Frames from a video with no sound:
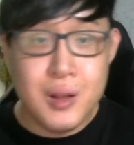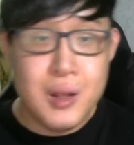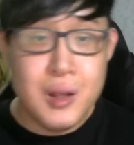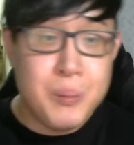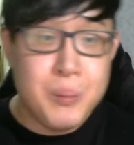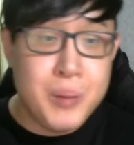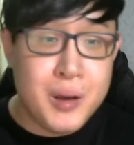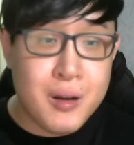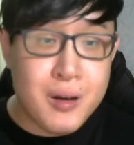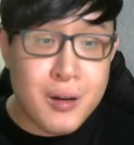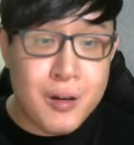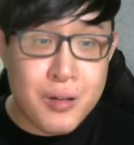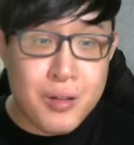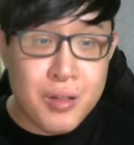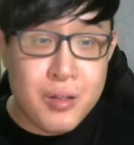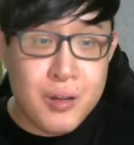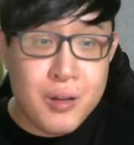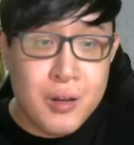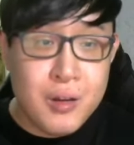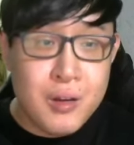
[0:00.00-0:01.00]

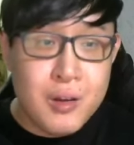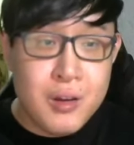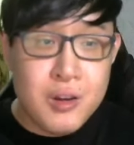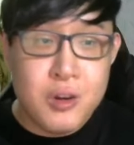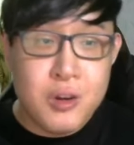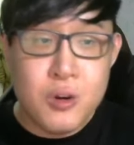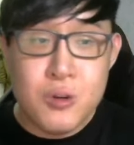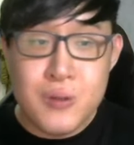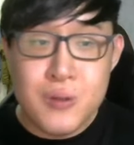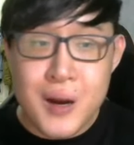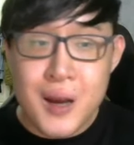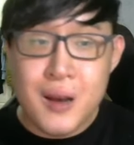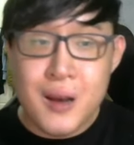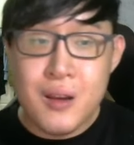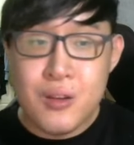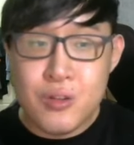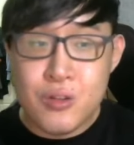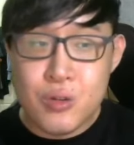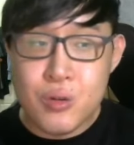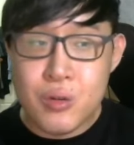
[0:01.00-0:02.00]
because you
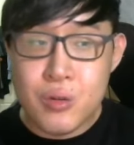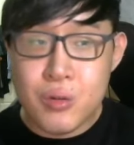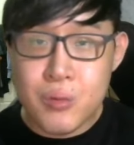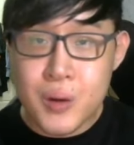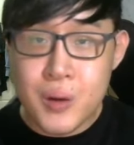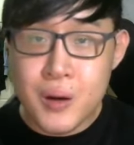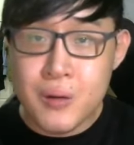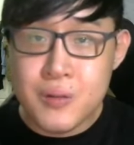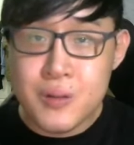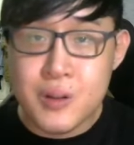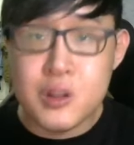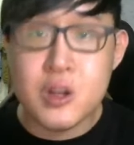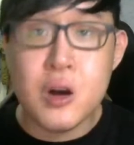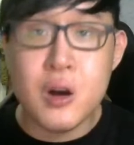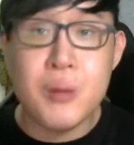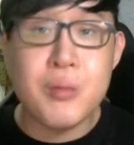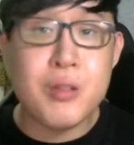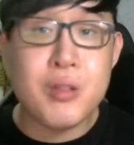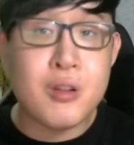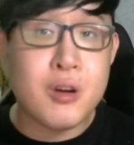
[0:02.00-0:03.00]
rightly choose one of the
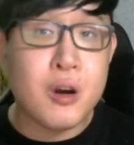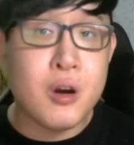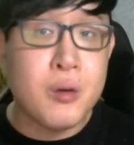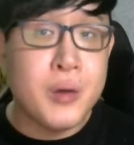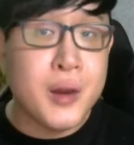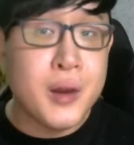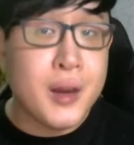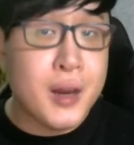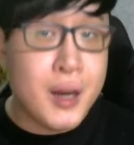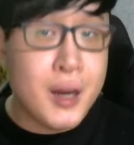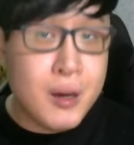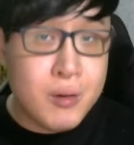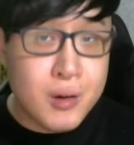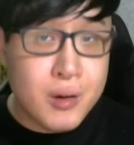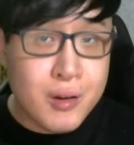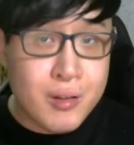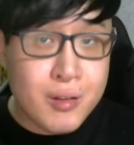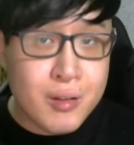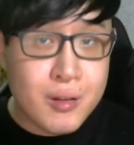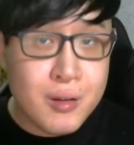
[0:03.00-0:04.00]
top scoring
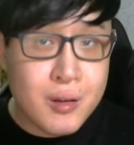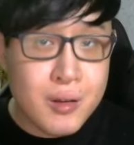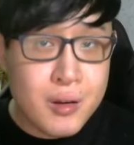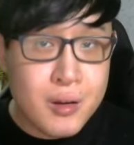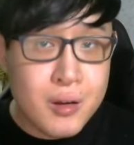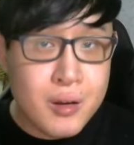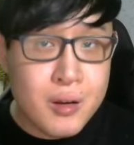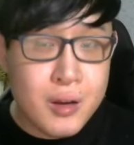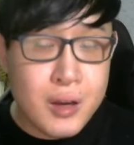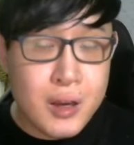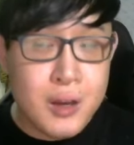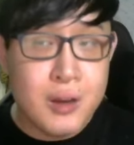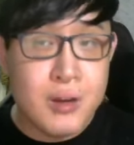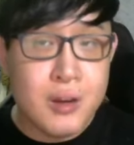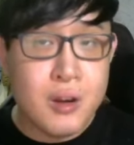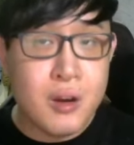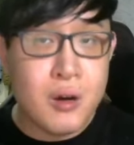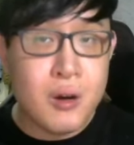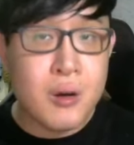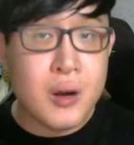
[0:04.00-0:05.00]
carries in
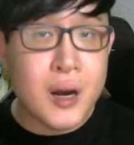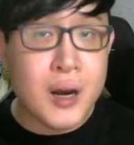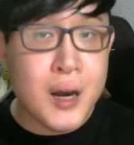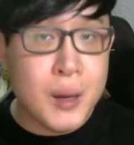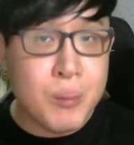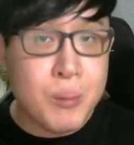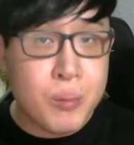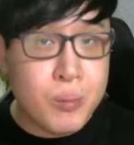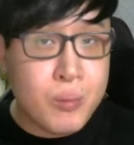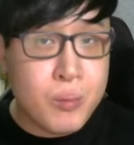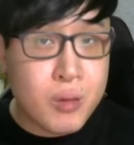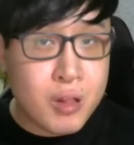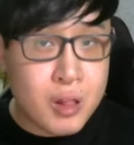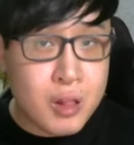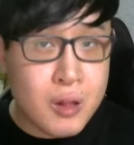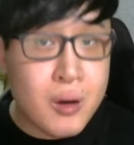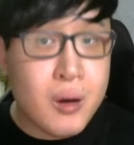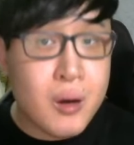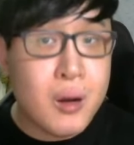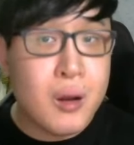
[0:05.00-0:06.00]
your card
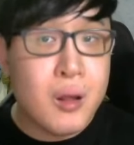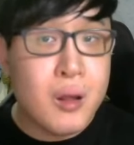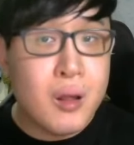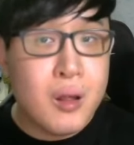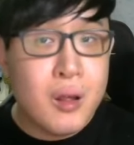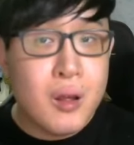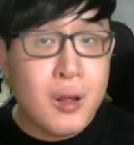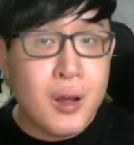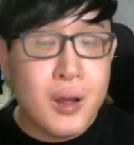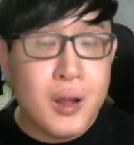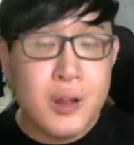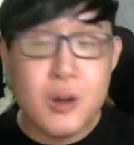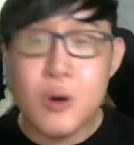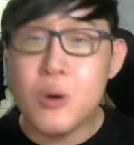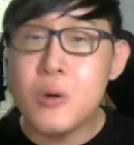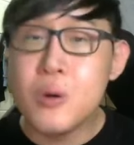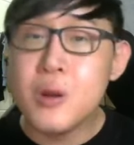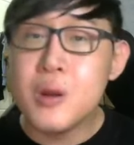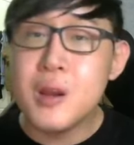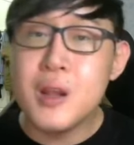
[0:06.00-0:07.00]
slot. Not
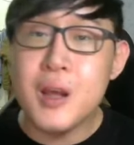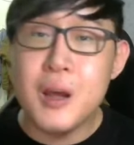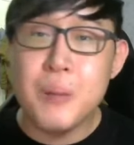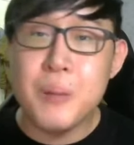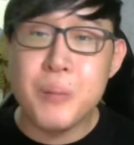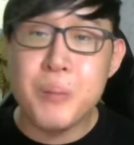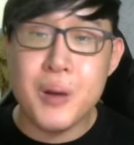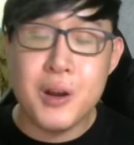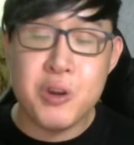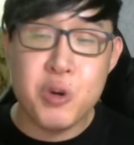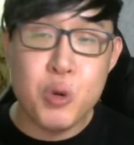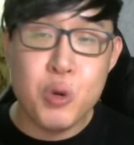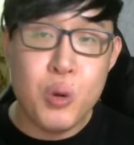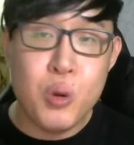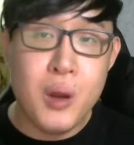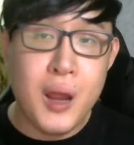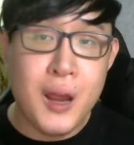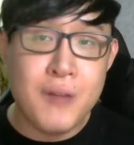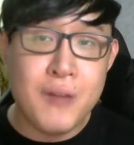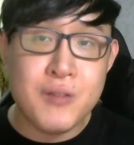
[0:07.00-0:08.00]
only that, but you
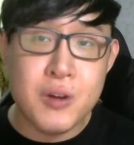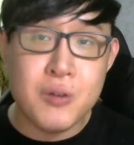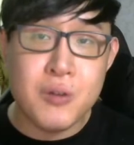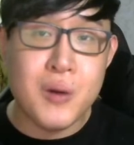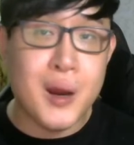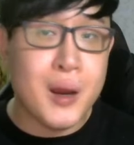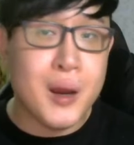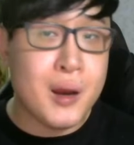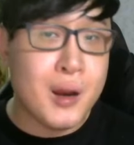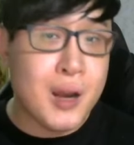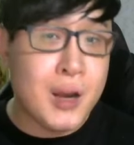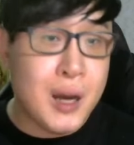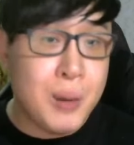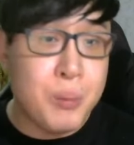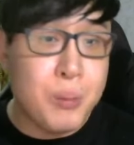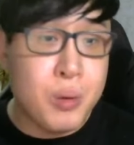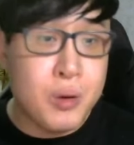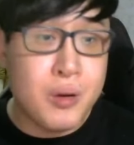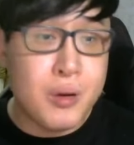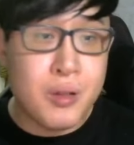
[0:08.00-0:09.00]
have the right
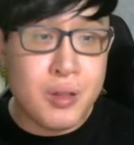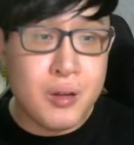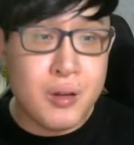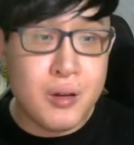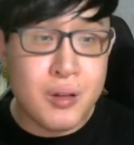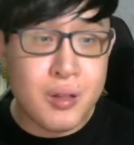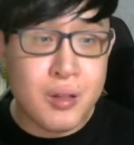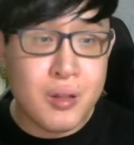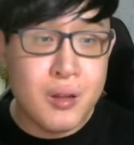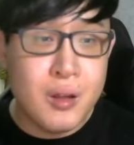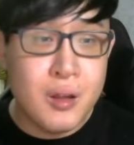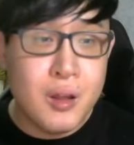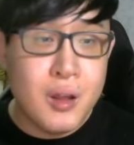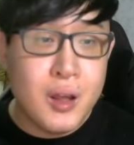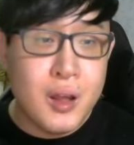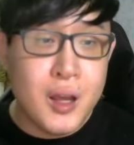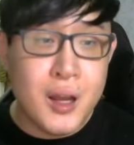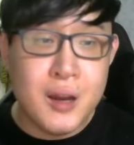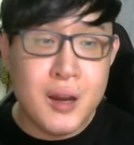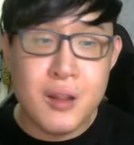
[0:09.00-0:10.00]
card bonuses,
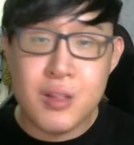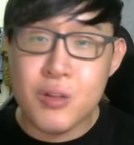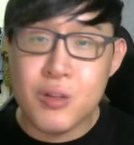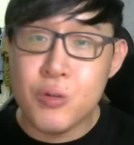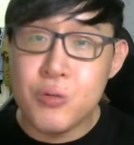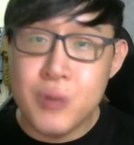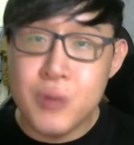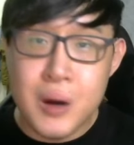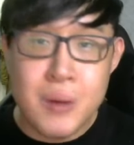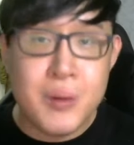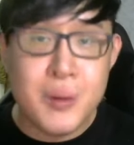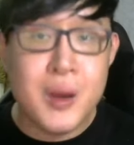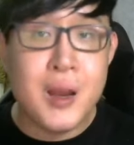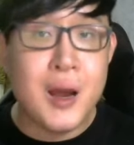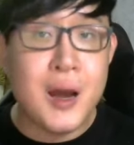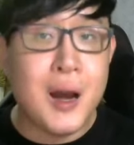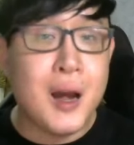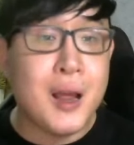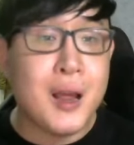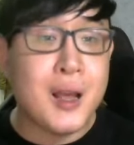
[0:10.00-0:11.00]
and it's a very
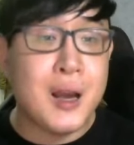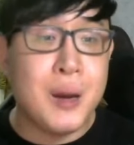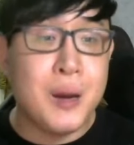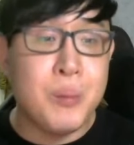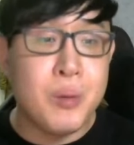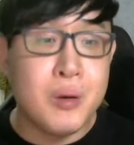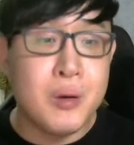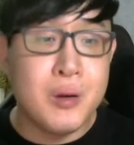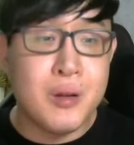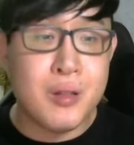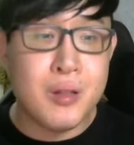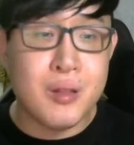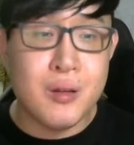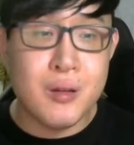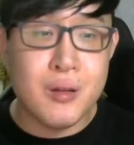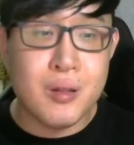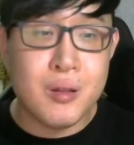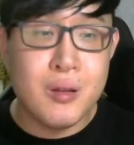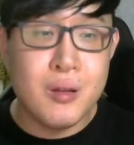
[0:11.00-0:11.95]
high card bonuses.